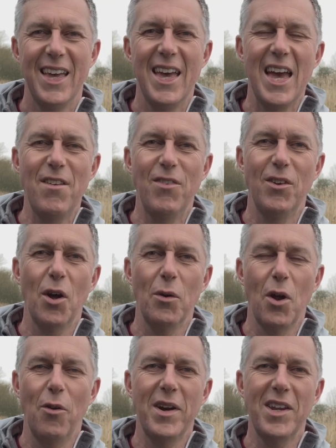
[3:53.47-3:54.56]
If you don't
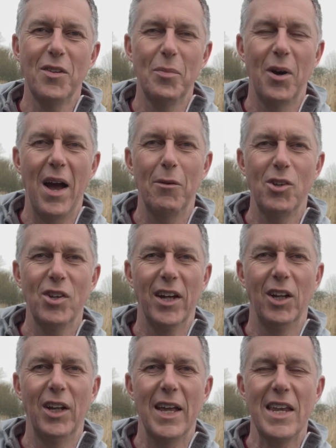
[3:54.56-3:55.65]
already support our
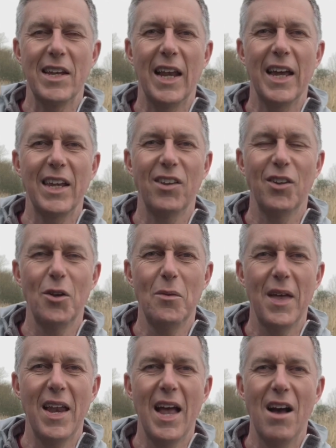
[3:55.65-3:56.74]
channel and you'd like to,
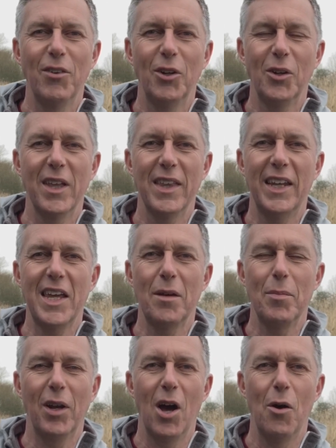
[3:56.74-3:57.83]
then have a look at the link
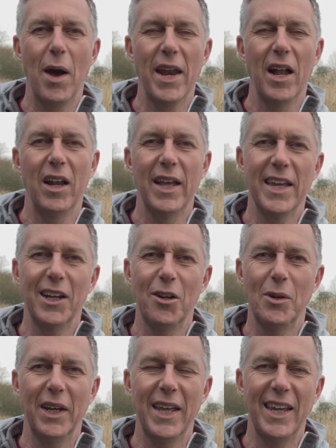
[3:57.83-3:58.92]
below, and I'll include a
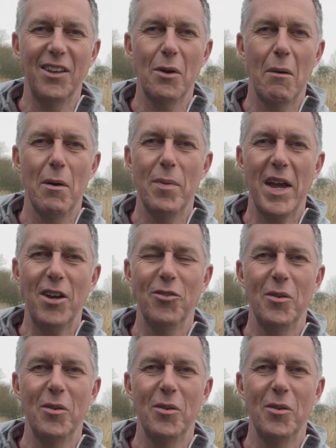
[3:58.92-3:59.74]
link to our Patreon